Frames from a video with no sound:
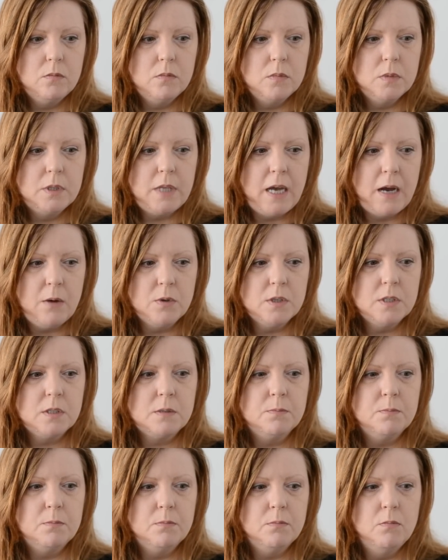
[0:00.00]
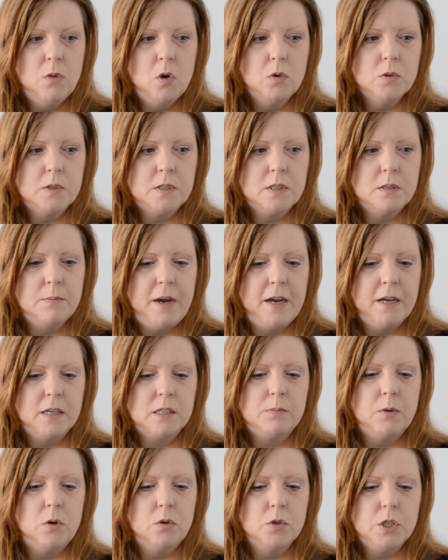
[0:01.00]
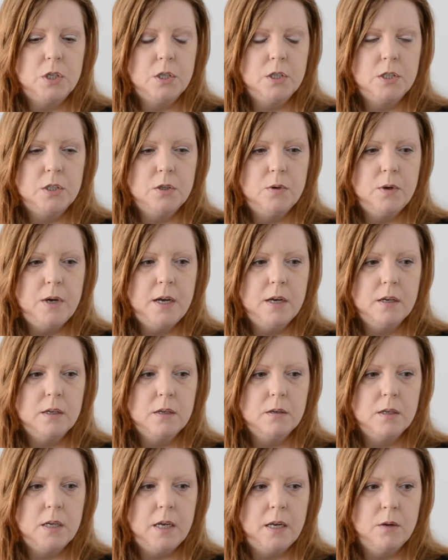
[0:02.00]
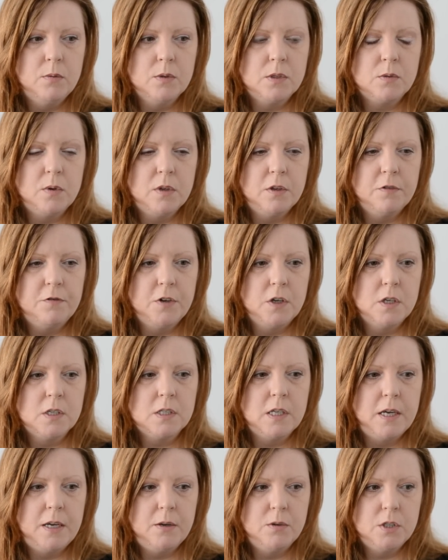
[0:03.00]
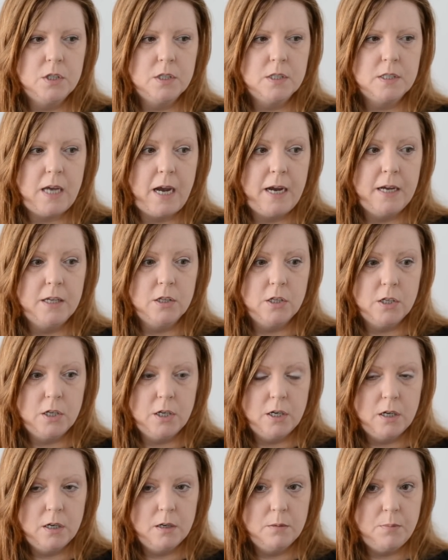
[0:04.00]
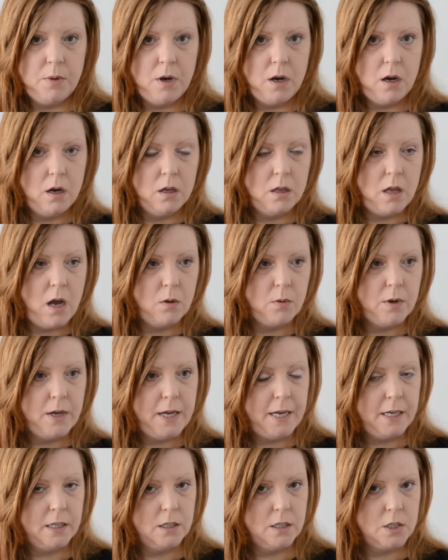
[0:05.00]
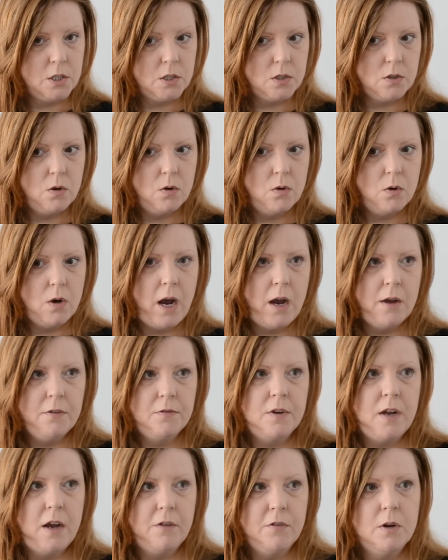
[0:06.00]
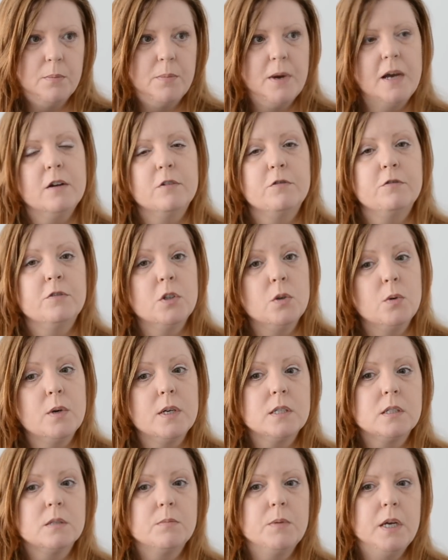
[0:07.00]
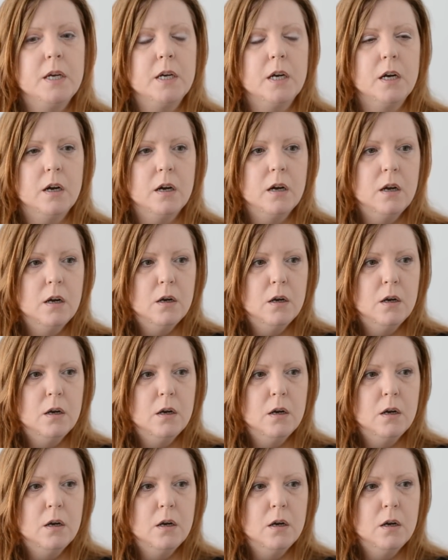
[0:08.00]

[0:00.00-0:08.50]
that was most of my exposure to it, and it was one of the first languages I learned, but along with English, so I've never been a fluent speaker.